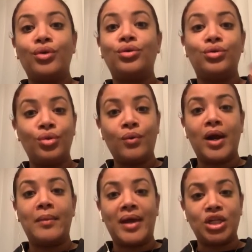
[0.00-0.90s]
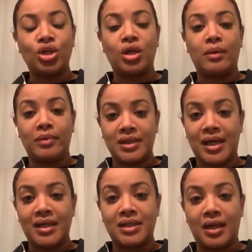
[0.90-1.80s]
you want to make sure you're
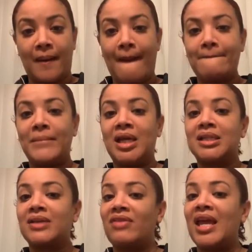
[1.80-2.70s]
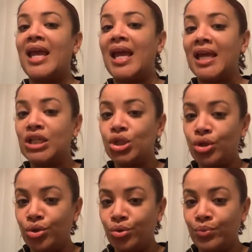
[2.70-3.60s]
protected because if they can't get to
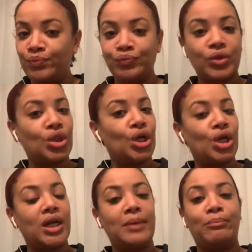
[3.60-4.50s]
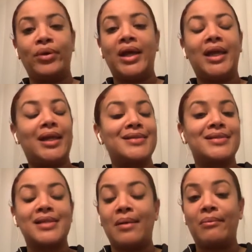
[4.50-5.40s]
you, they're going to break in
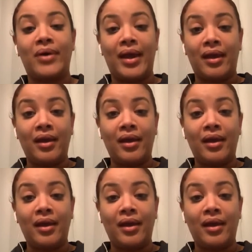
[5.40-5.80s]
some way